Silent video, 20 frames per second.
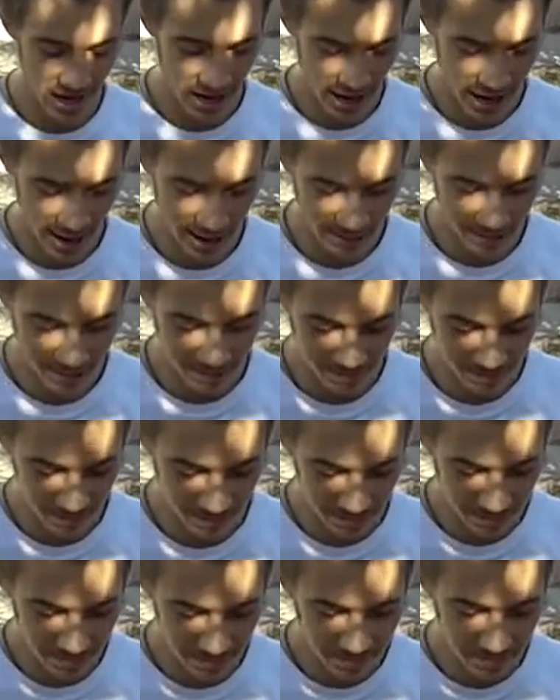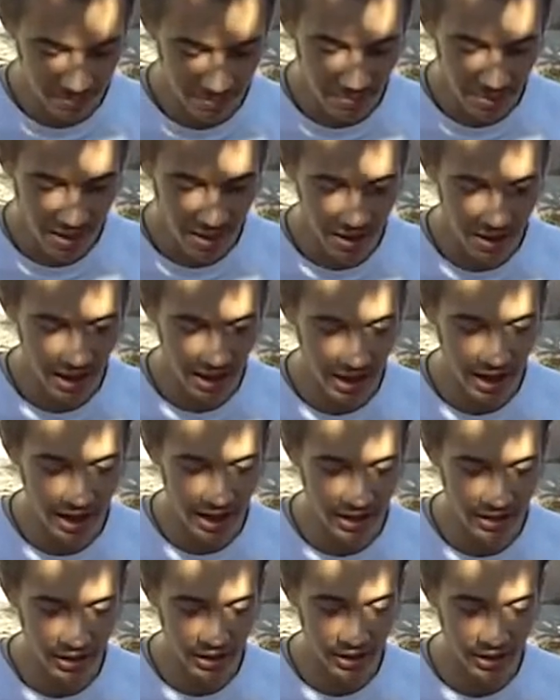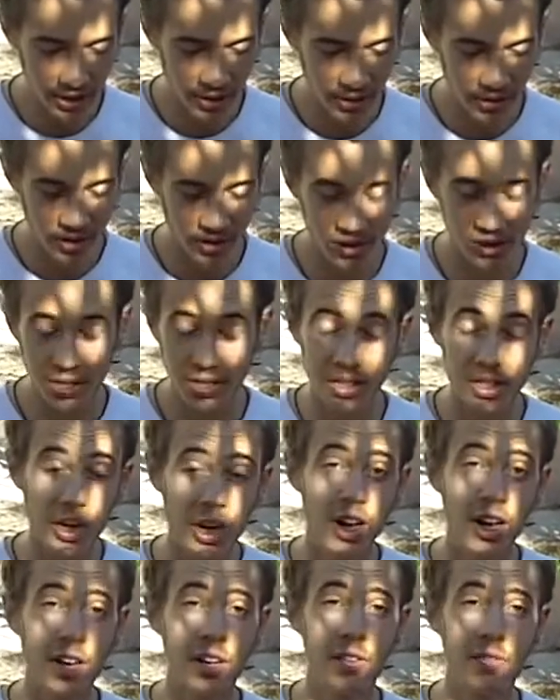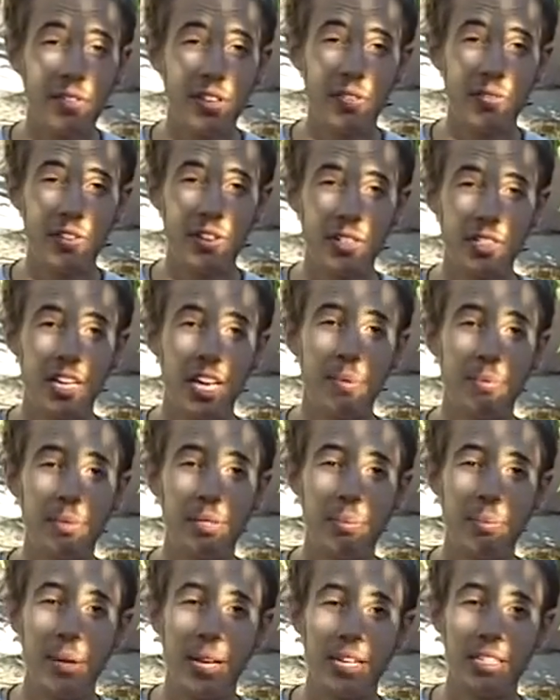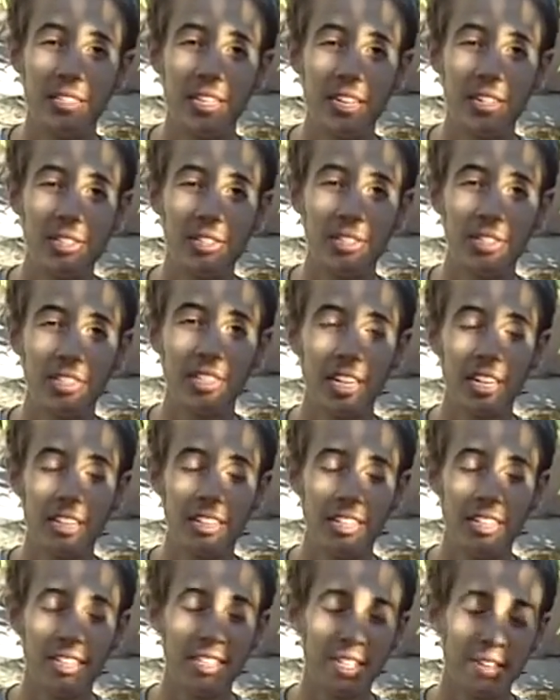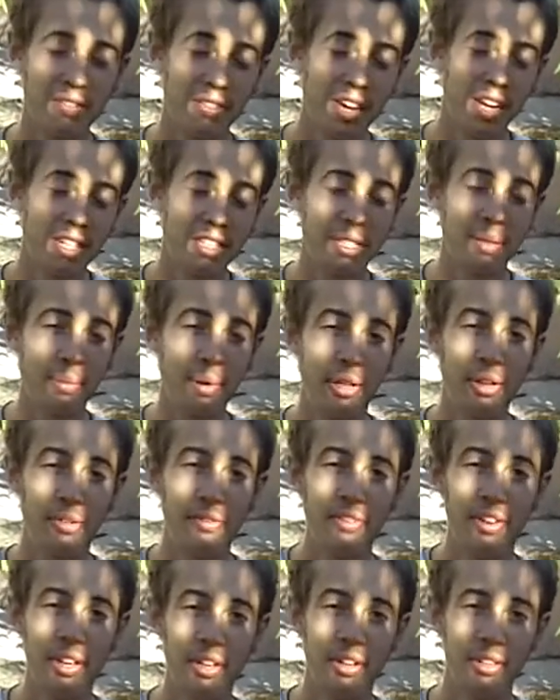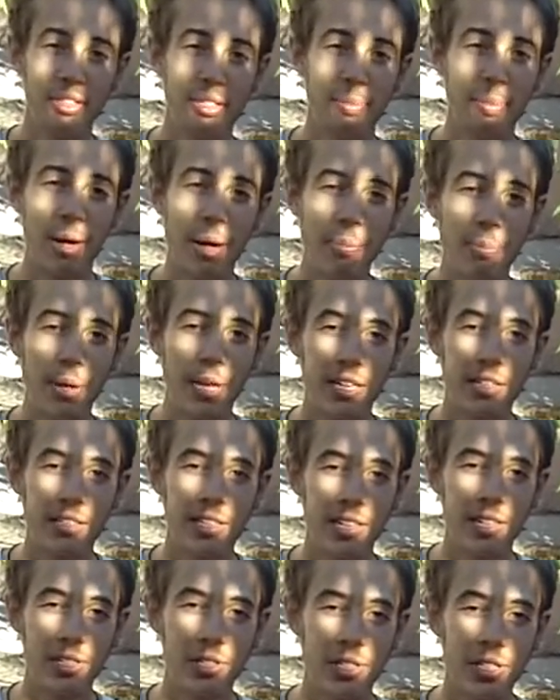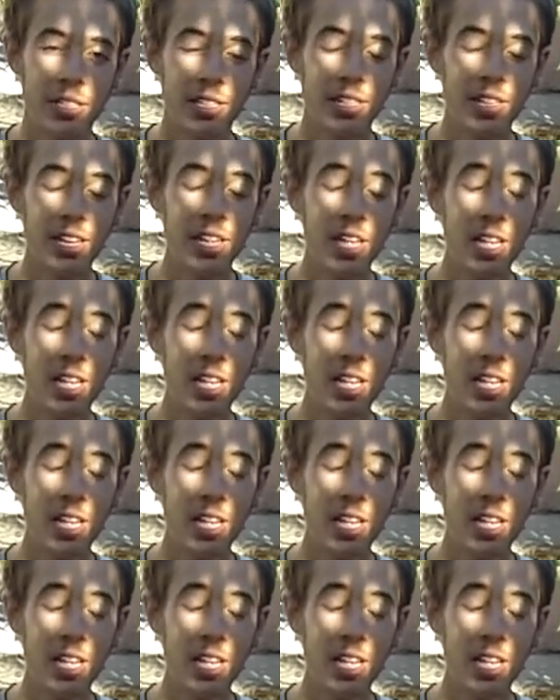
Um, and so there's a ton of different types of meditation techniques. I've got some other videos about meditation.